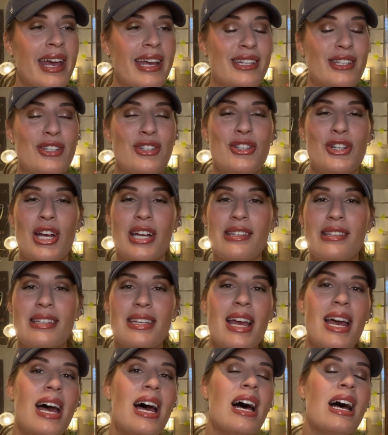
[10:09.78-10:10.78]
it's just
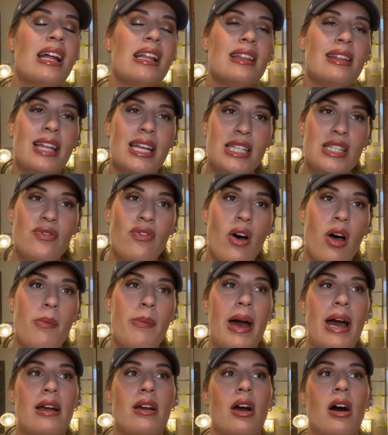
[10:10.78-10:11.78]
let's fall
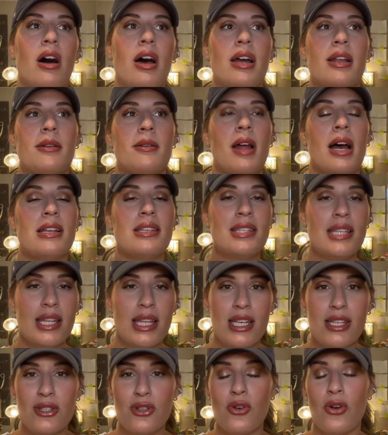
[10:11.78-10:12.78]
back on a
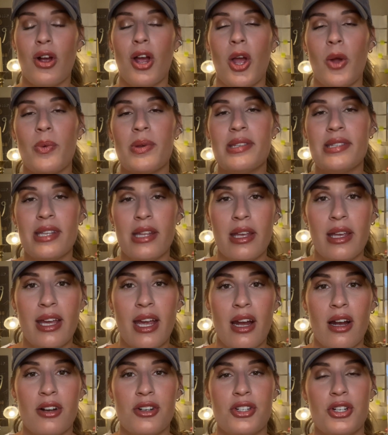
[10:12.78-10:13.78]
silly story with silly
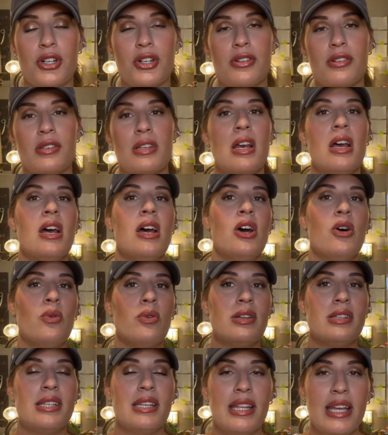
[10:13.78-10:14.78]
characters,
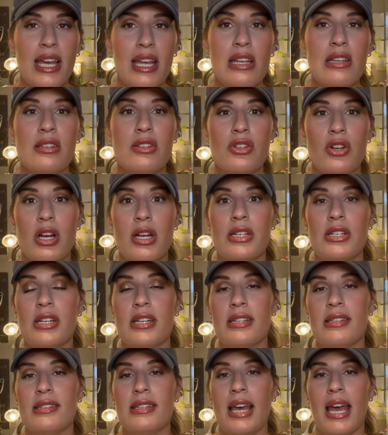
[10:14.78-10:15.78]
with silly
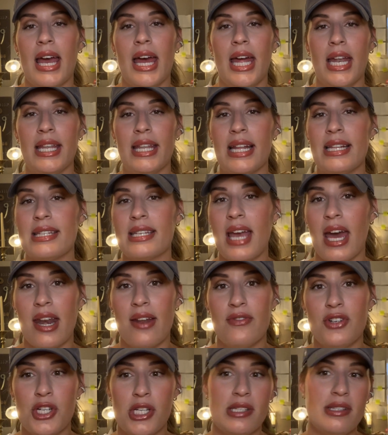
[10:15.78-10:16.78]
illustrations, and that's kind
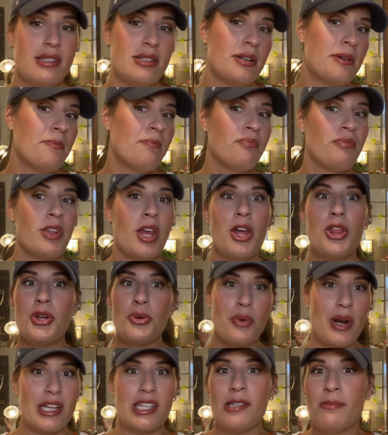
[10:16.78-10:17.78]
of just the
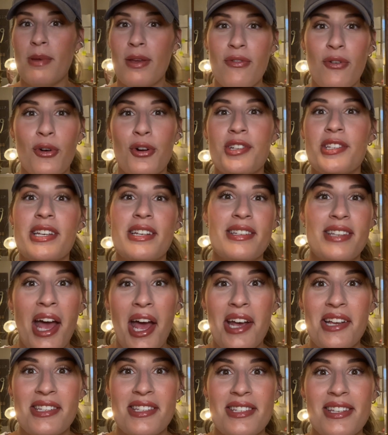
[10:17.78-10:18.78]
recipe for
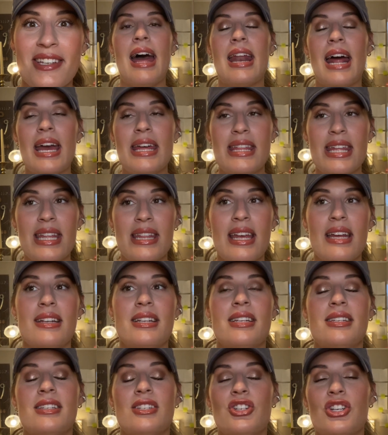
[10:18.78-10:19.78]
success. And I think that it
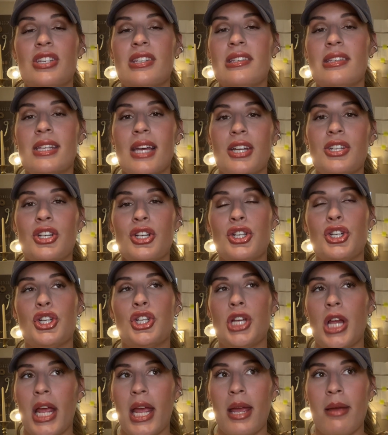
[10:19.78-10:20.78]
is just such a
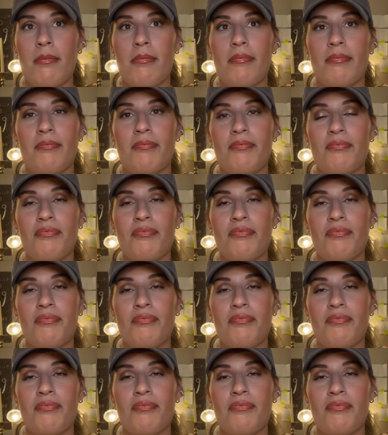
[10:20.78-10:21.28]
shame